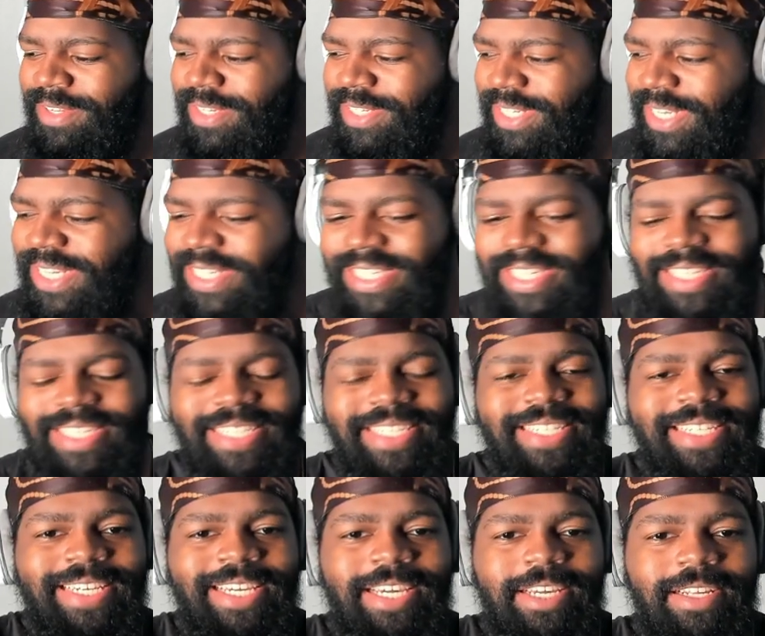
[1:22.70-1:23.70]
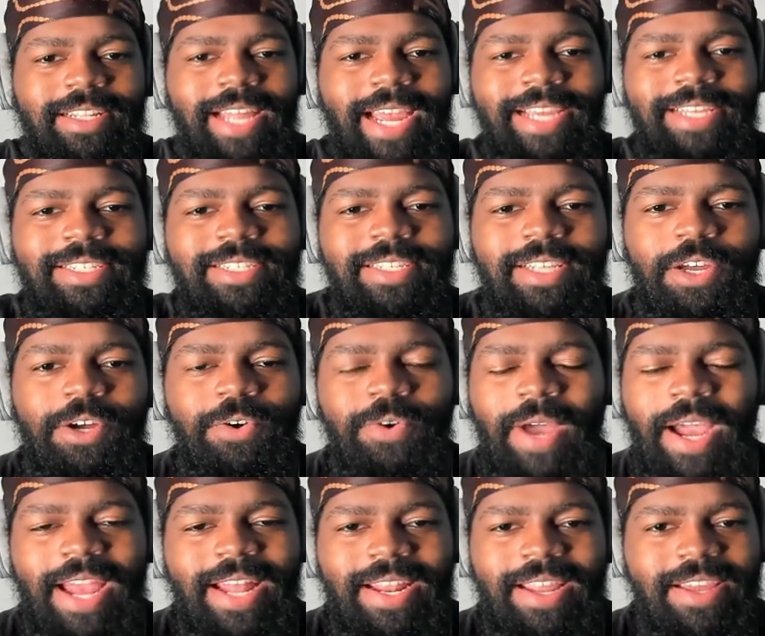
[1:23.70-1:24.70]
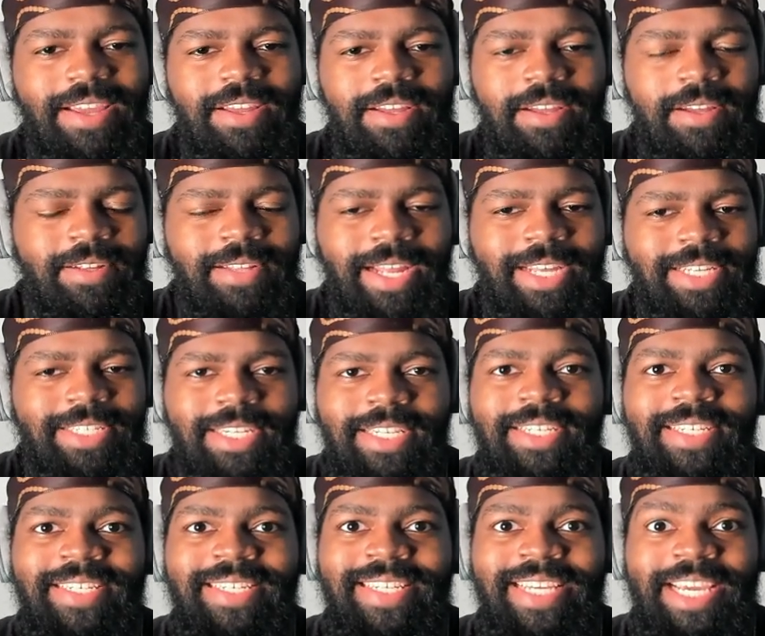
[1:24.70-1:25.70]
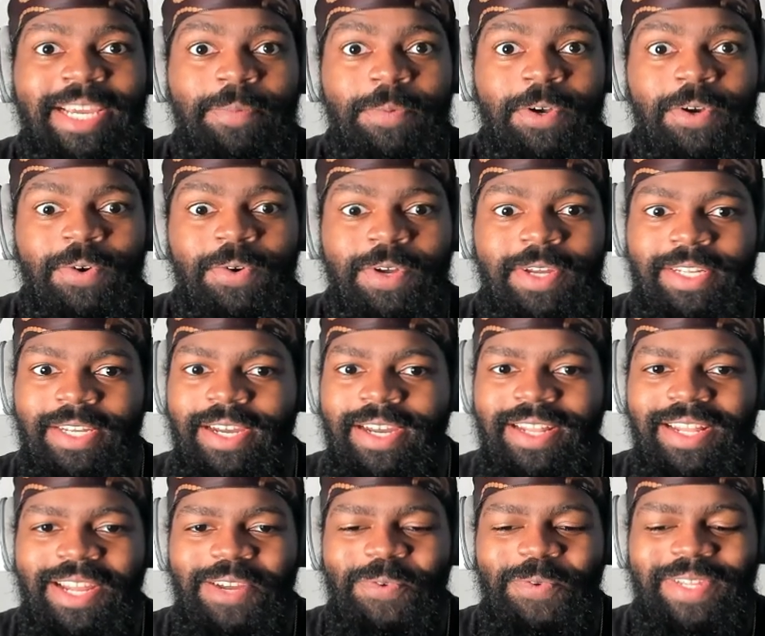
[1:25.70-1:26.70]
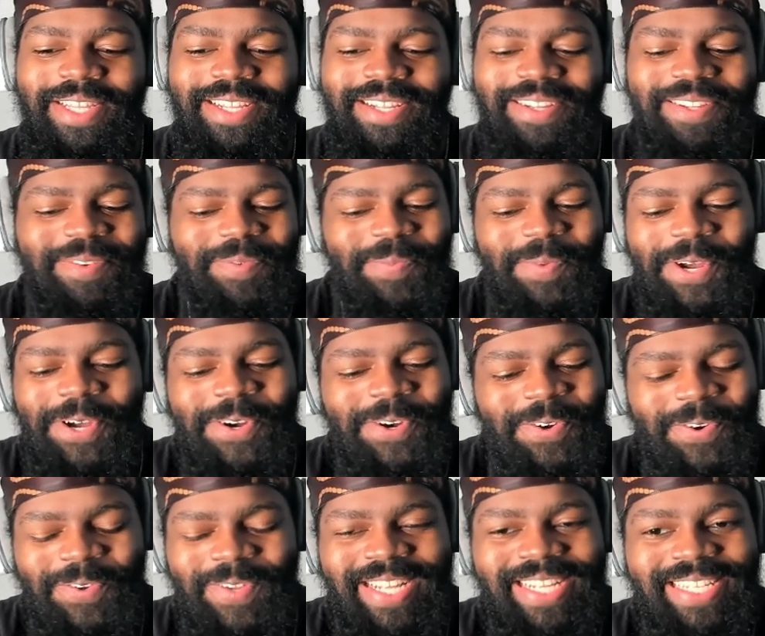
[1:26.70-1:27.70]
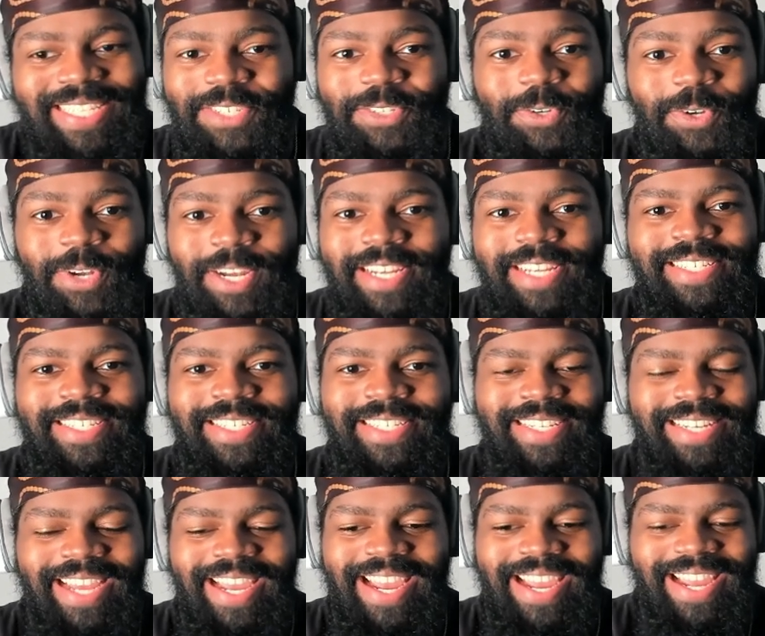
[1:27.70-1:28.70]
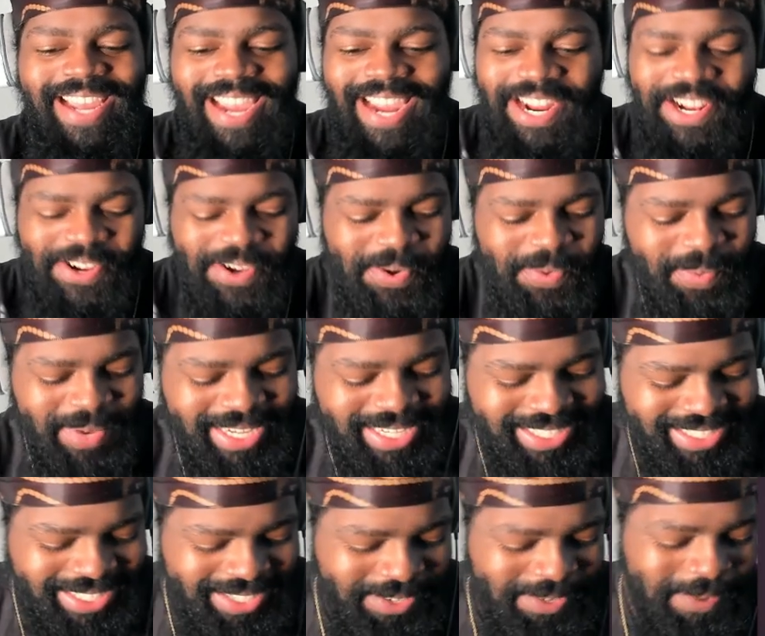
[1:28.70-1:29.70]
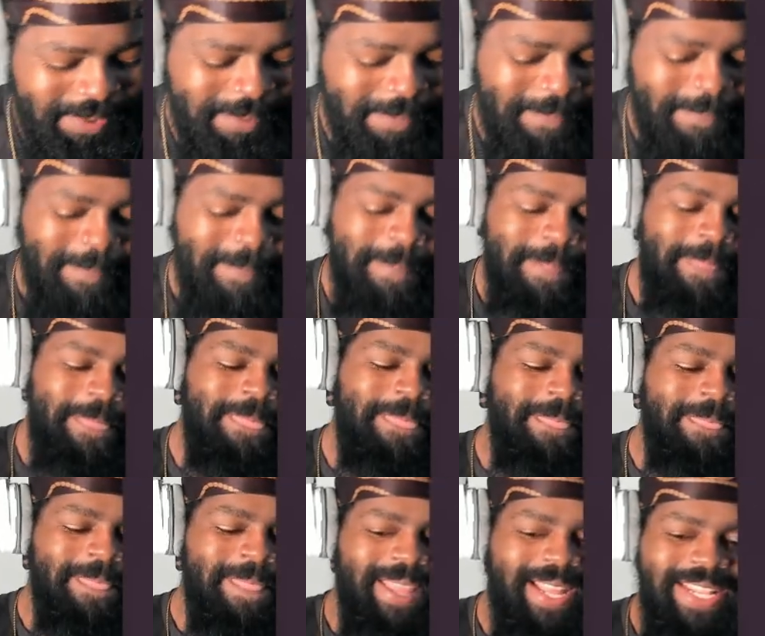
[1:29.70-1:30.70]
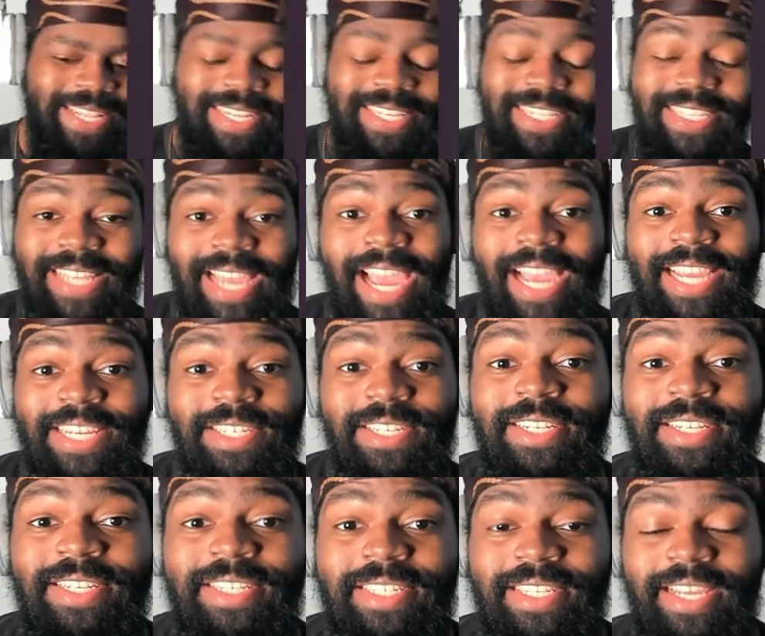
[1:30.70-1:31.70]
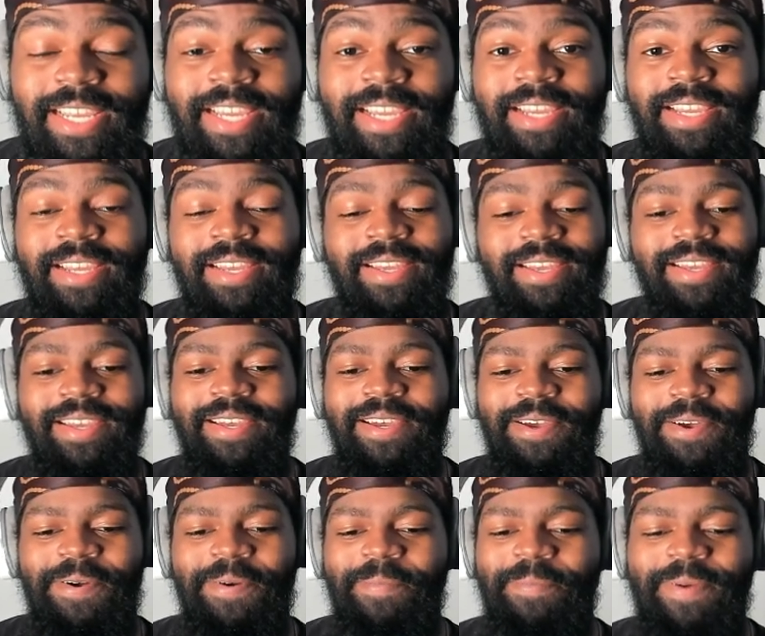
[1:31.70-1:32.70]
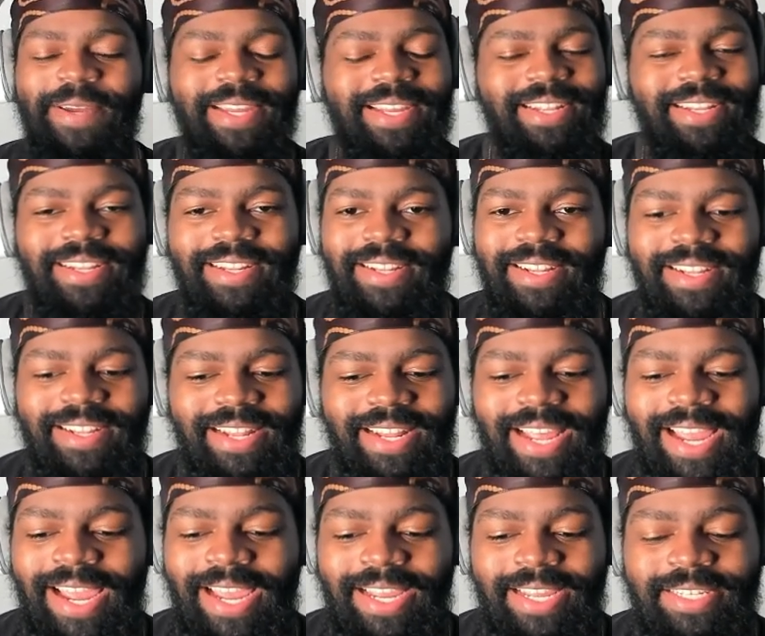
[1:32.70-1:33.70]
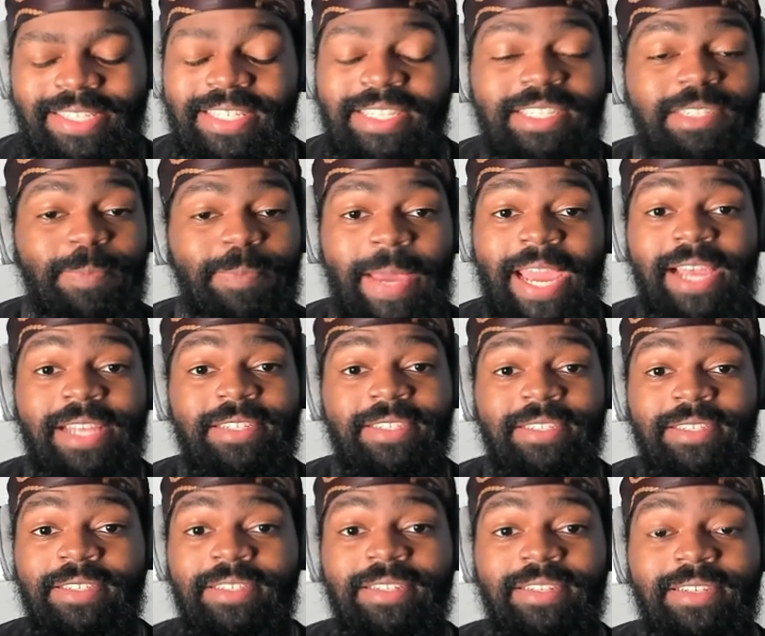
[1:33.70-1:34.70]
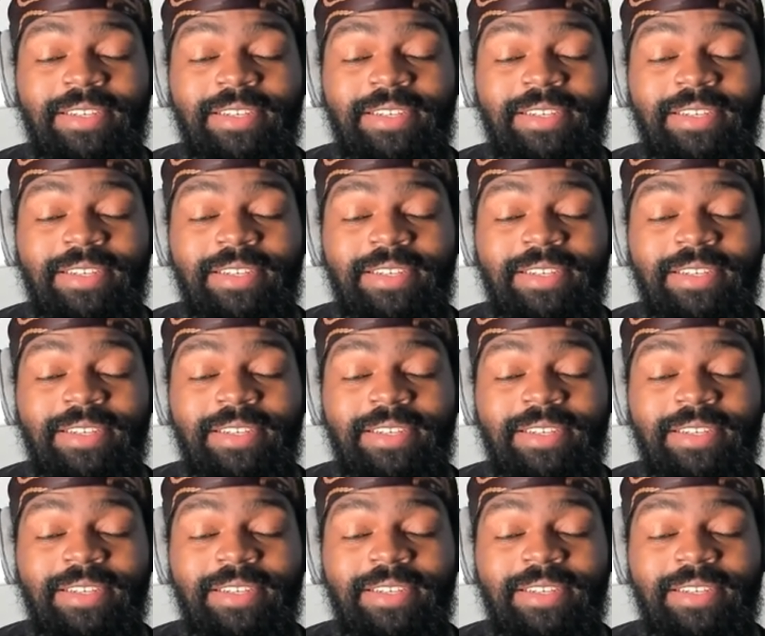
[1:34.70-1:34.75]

She just keep like Snow. How the hell? Like she just keep going, y'all. Like what the bro? This is crazy. Ain't no way, Snow. This is actually insane. But hey, she's spazzing.